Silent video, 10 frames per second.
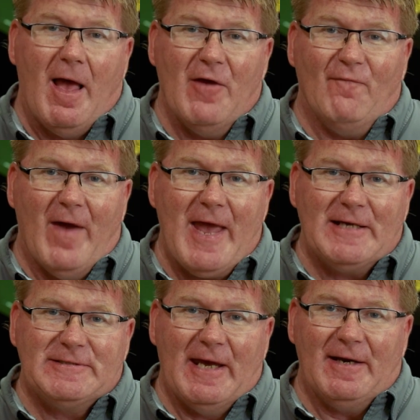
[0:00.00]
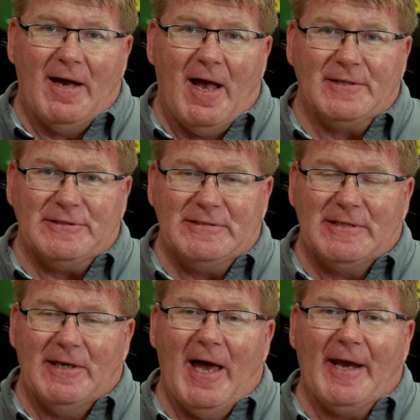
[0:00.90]
Advanced technologies
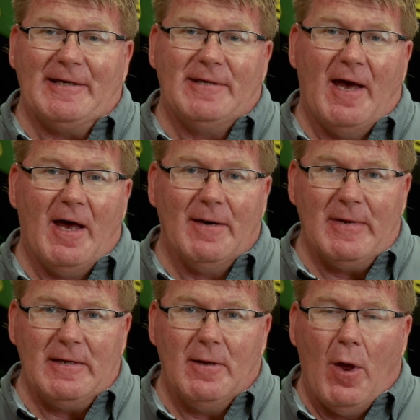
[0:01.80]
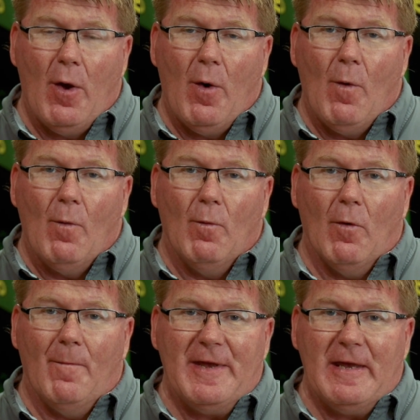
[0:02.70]
like autonomy
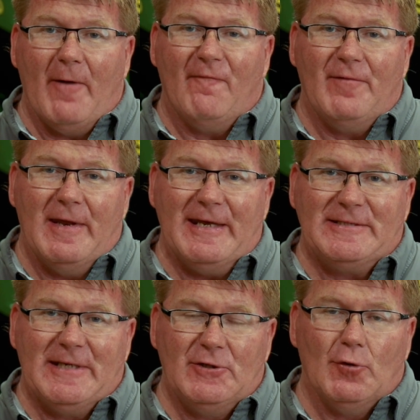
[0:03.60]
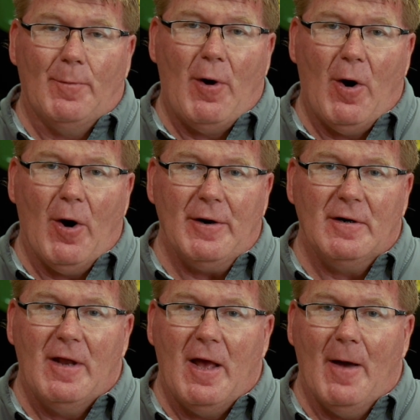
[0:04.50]
will be an essential part
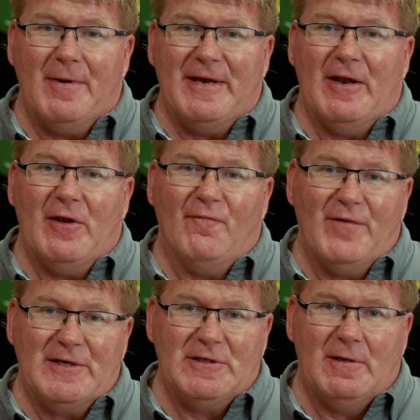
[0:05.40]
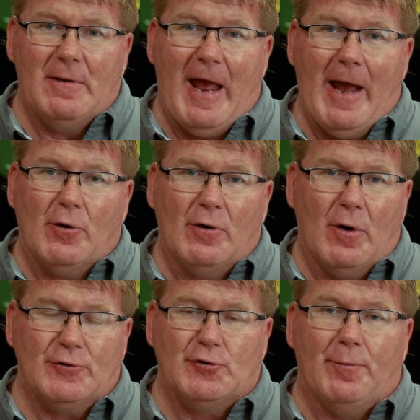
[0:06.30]
of being an efficient
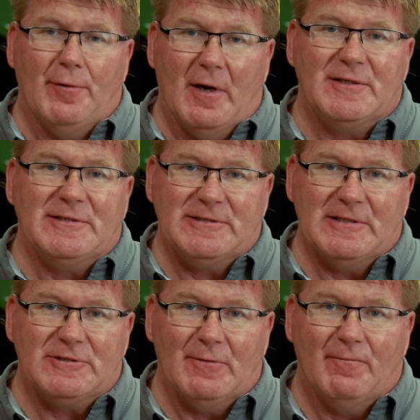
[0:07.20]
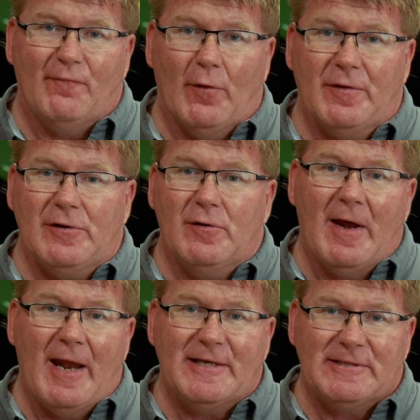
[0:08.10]
agricultural production system for the
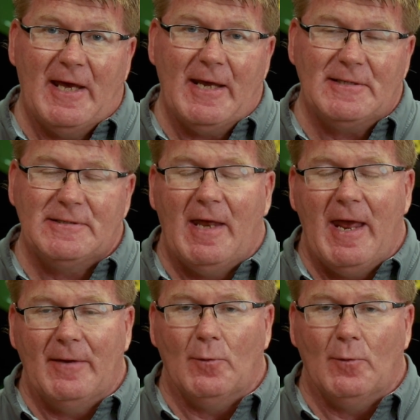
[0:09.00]
United States and